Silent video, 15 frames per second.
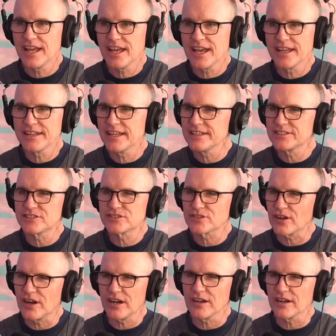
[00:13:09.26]
and then
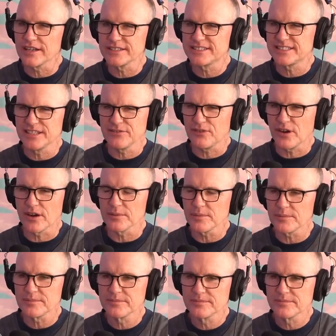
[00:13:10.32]
stiff arm them.